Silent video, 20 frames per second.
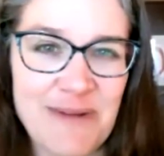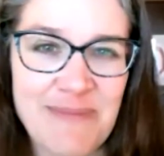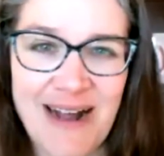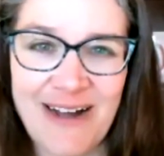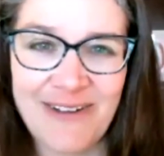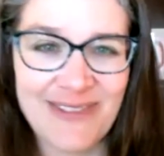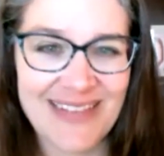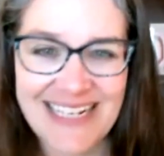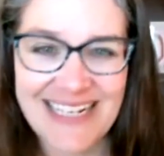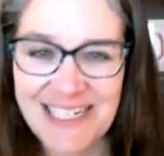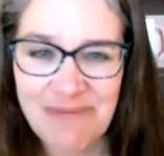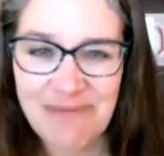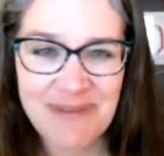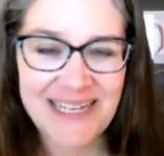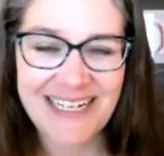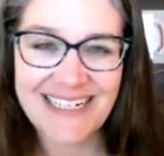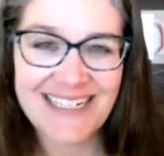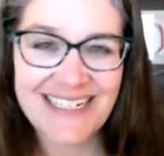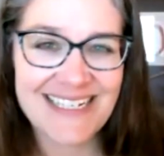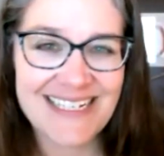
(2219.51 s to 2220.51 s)
about this
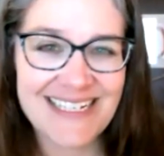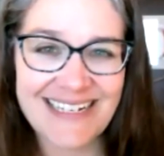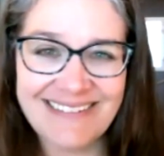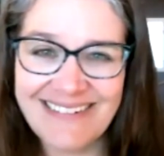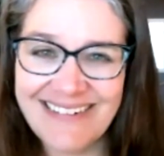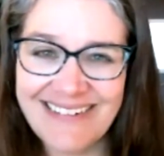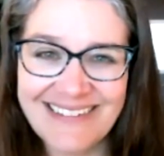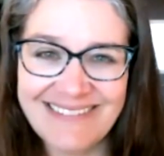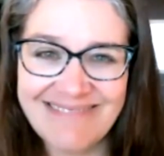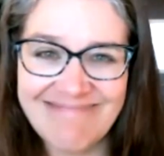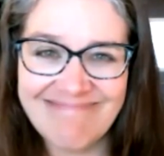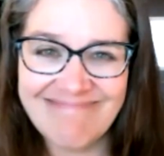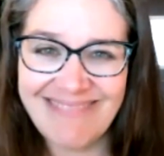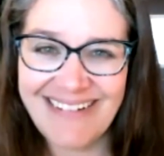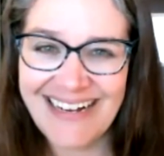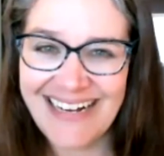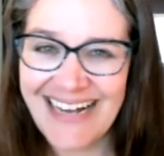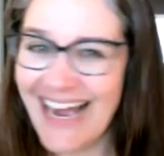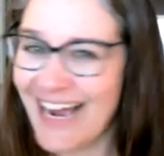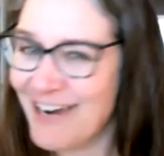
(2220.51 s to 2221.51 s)
because
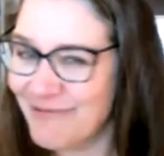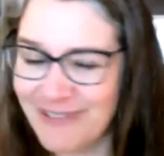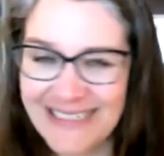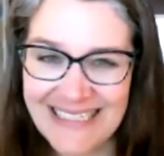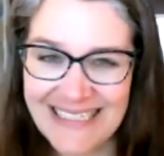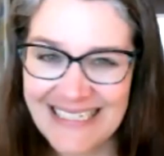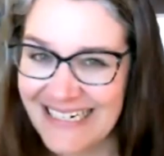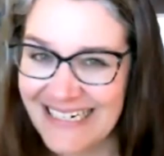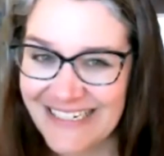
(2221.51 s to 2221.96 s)
I really